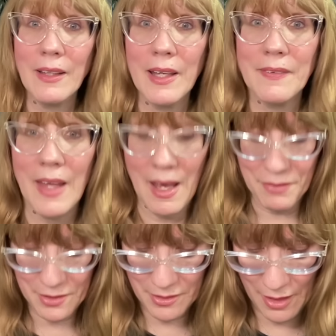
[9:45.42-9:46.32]
like the
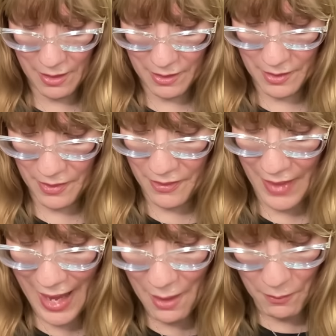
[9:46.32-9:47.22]
After Dark.
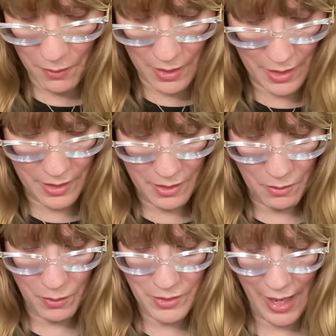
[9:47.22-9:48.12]
That one
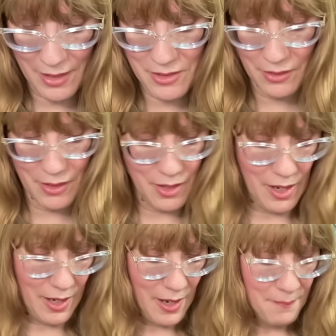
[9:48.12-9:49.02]
was actually
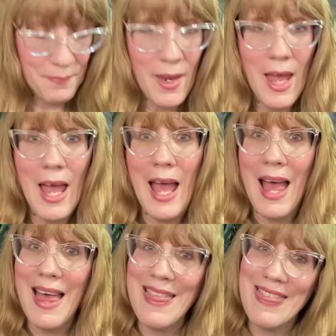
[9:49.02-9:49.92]
good.
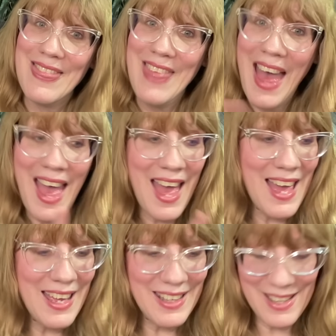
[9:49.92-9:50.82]

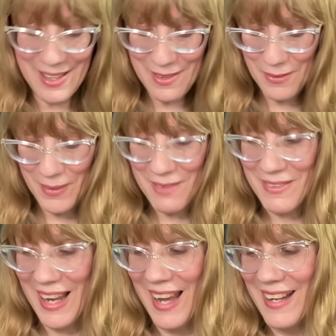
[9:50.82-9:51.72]
Then
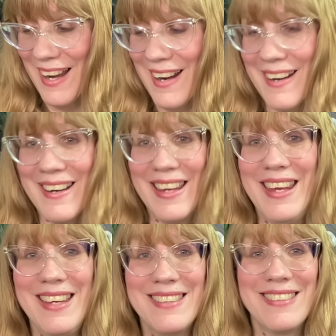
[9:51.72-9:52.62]
we've got our
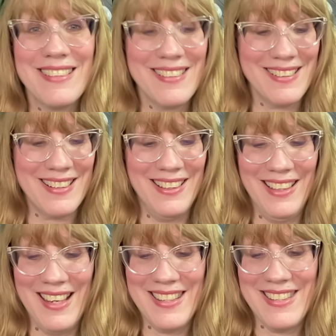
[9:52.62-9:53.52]
Easter
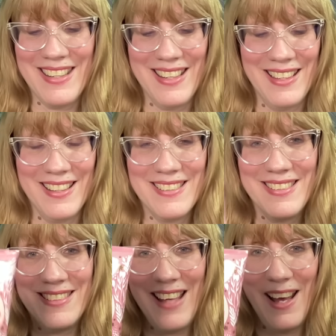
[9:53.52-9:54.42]
collection.
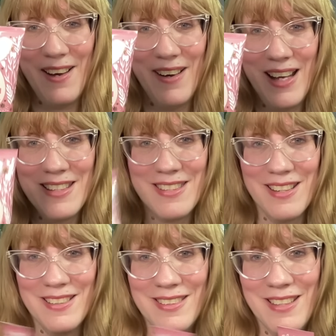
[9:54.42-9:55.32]
So I
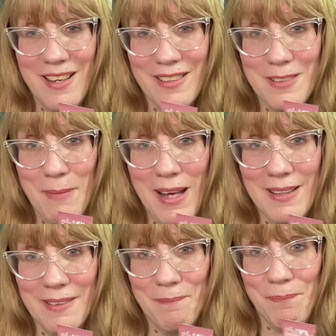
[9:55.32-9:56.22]
just talked
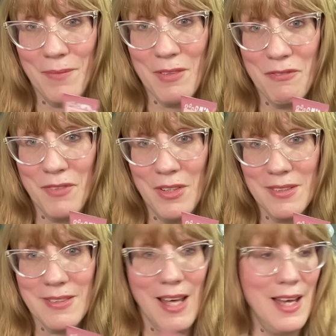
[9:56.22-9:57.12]
about the
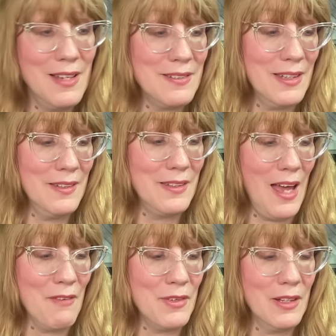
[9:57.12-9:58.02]
full size in the
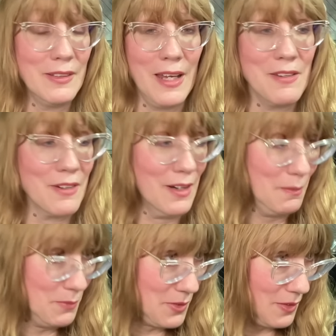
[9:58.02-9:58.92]
Daffodil
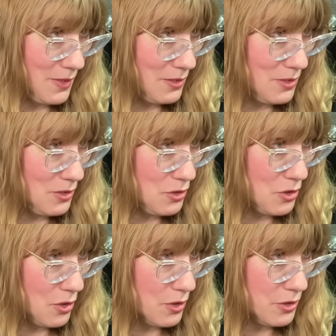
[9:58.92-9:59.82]
Daydreams. This is
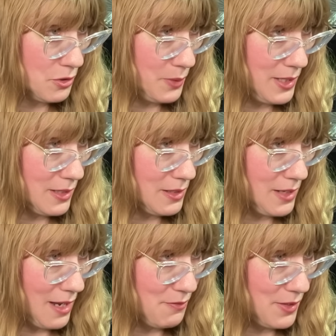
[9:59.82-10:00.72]
your Sweet
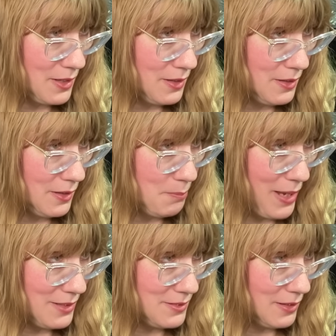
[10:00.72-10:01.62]
Daffodil,
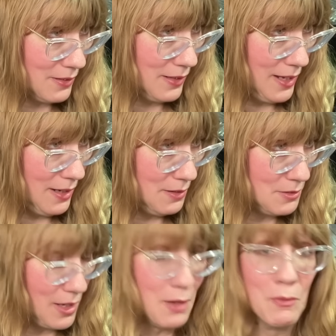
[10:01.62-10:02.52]
Pastel
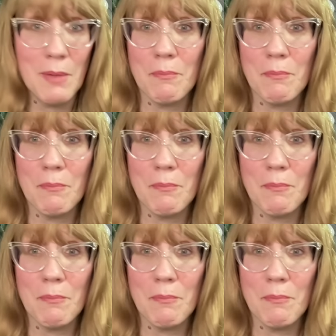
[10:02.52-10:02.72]
Clouds, and Whipped